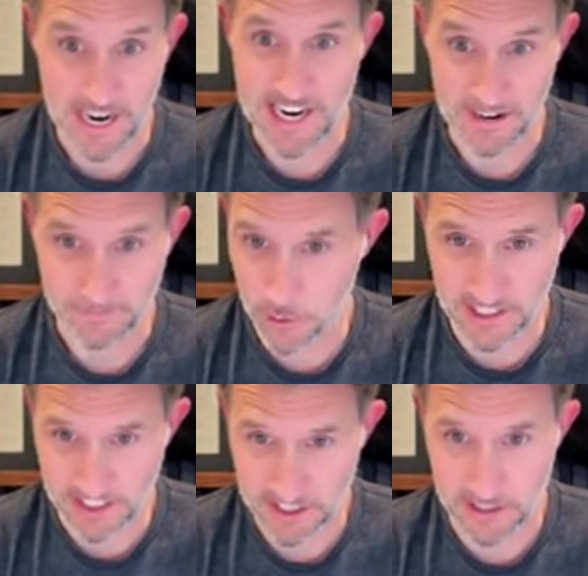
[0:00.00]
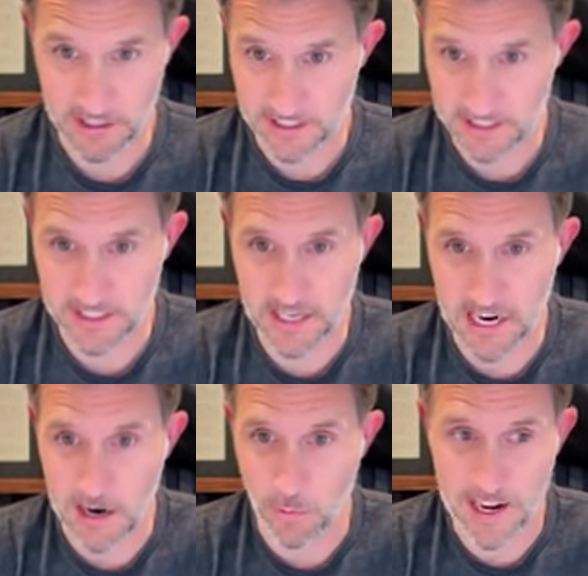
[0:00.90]
my nephew, his son's
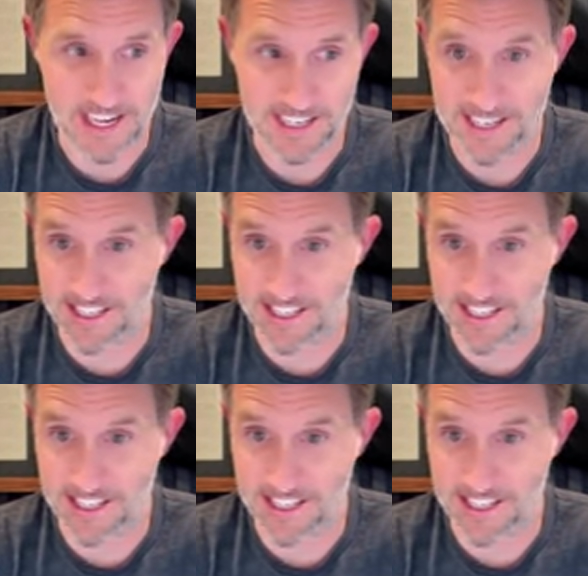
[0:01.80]
uh, wedding.